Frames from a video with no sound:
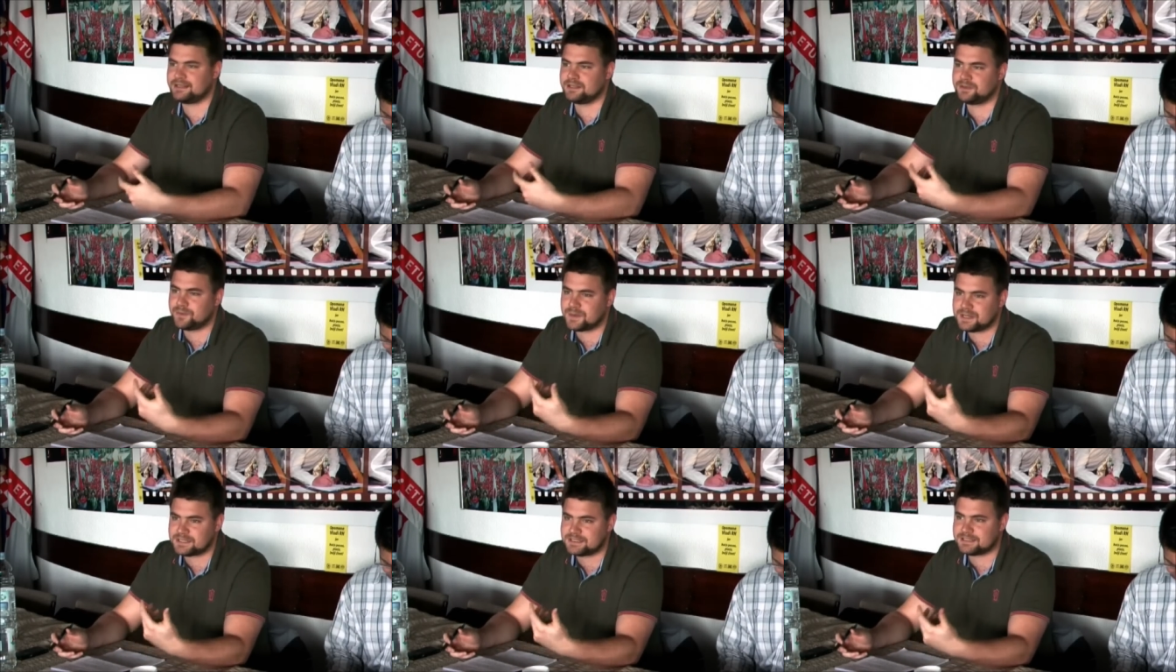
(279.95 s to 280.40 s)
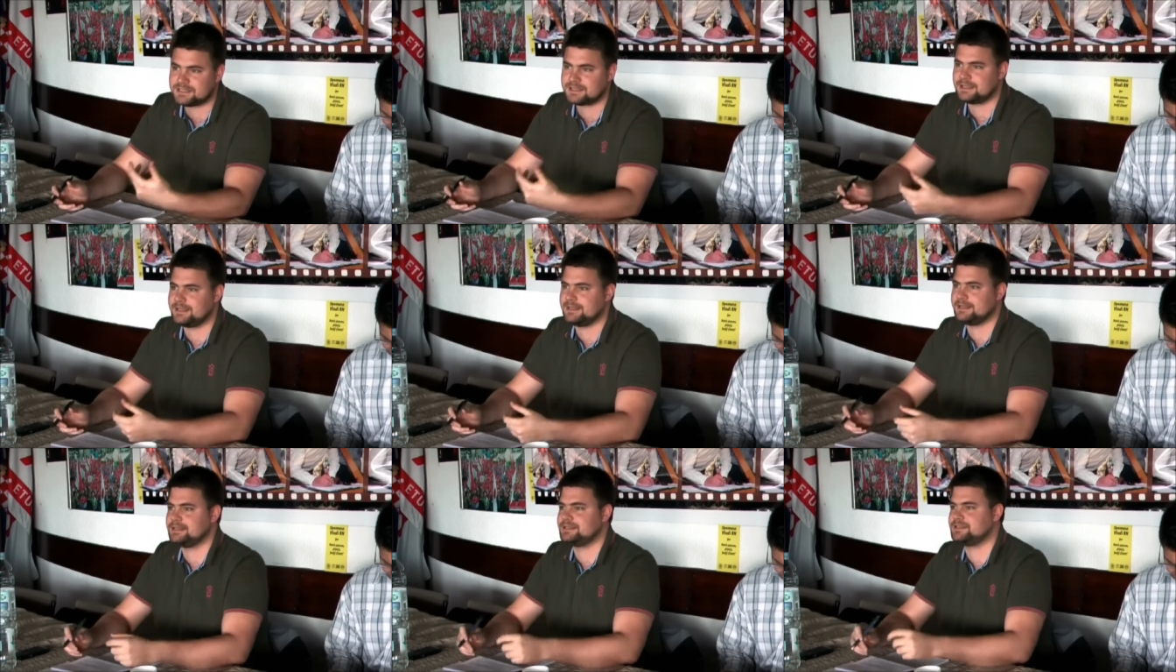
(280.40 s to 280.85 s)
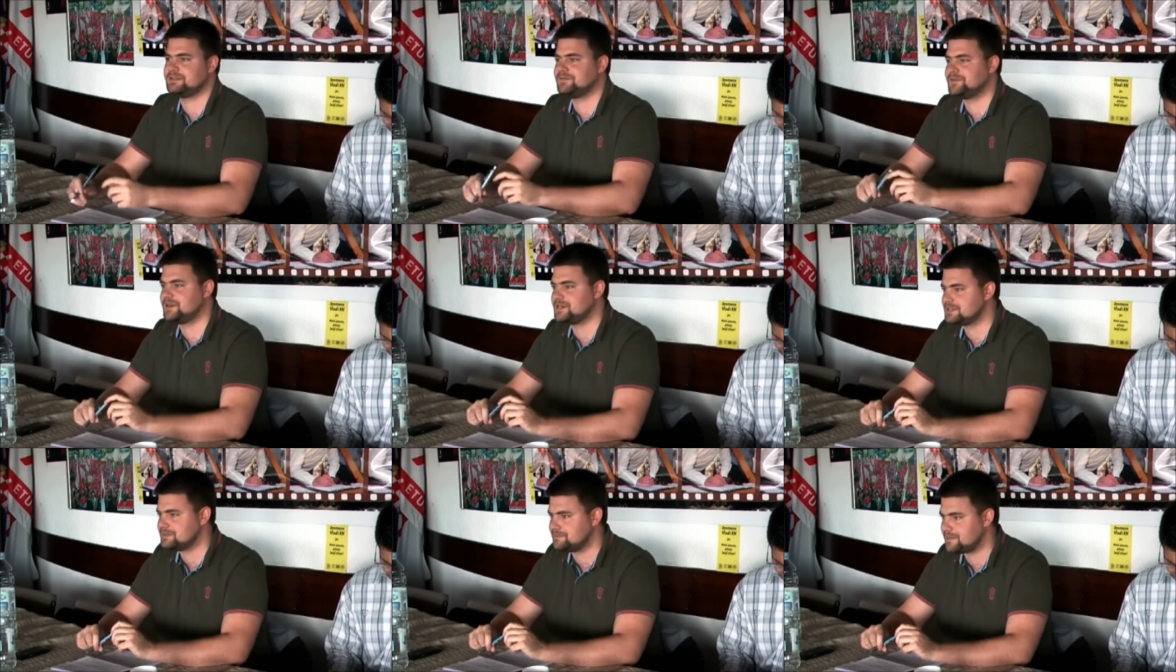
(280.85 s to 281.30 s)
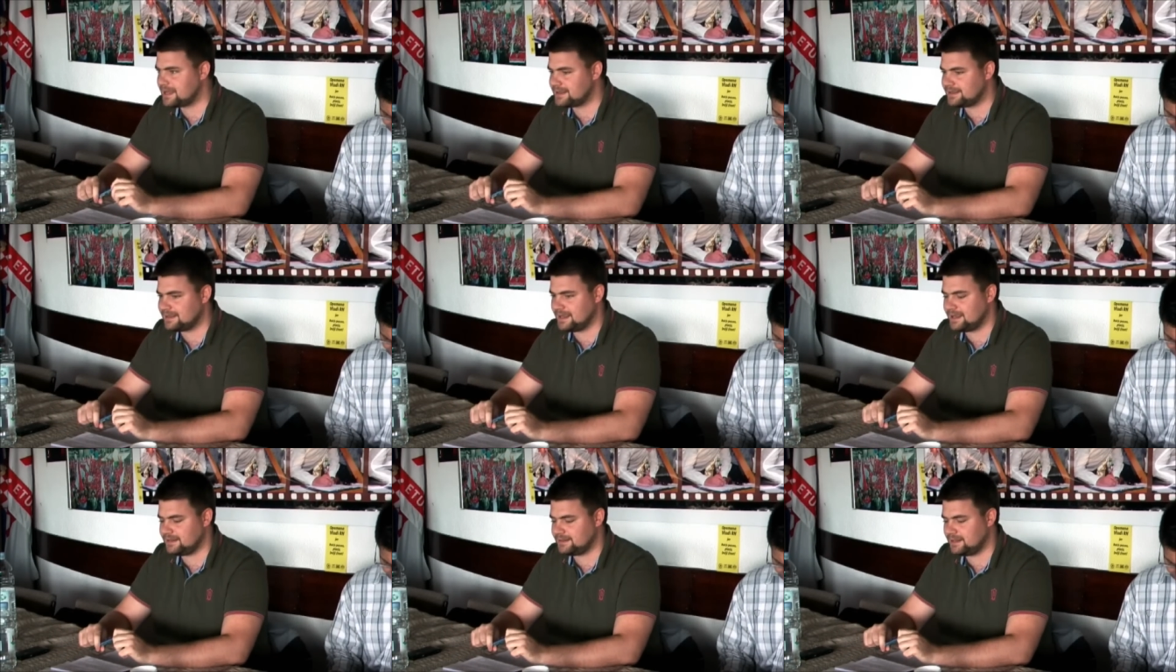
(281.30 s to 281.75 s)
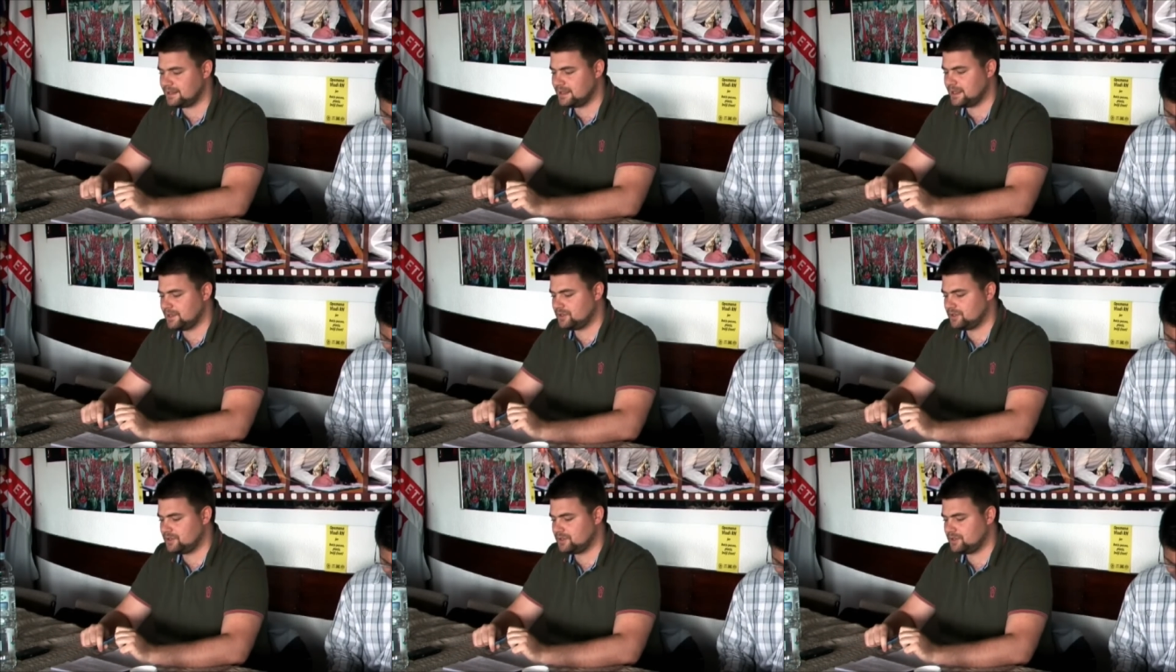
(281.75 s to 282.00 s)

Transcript: it, was in its first mandate